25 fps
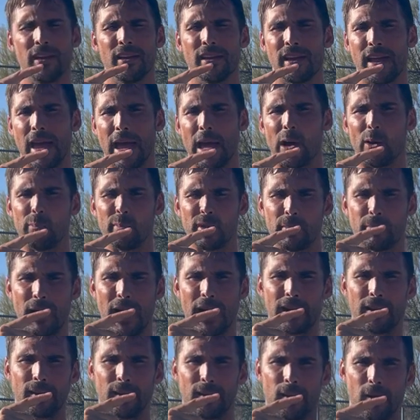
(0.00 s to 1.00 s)
It held me
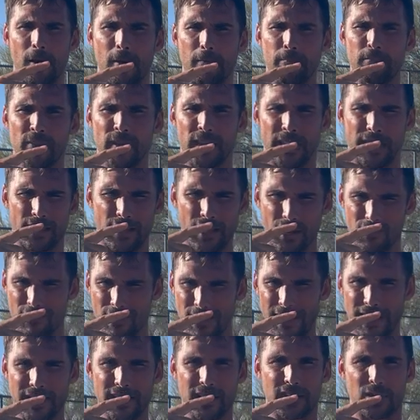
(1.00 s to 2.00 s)
back a lot. It kind of
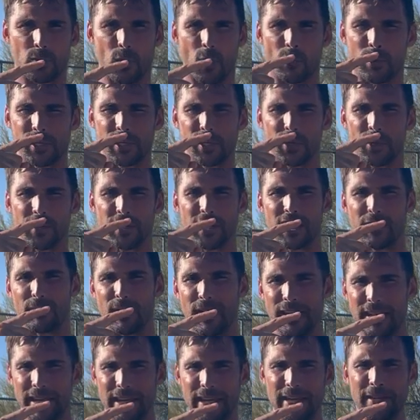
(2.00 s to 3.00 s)
relates to what we're talking
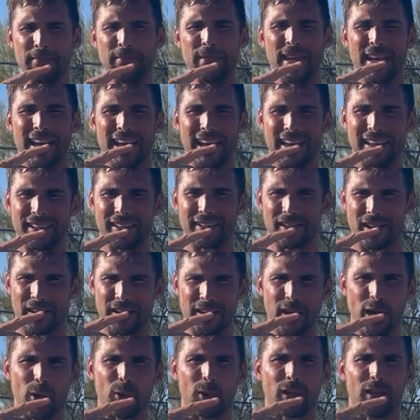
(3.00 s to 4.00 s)
about here, and I
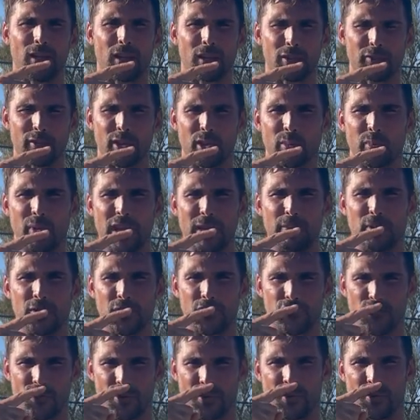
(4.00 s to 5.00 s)
know a lot of other people
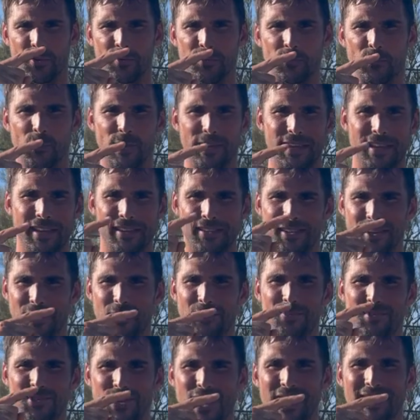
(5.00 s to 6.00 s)
struggle with it. So
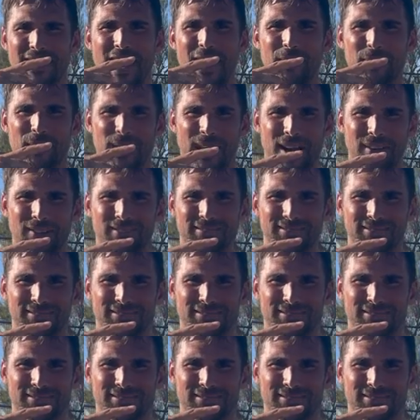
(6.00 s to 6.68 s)
check that one out.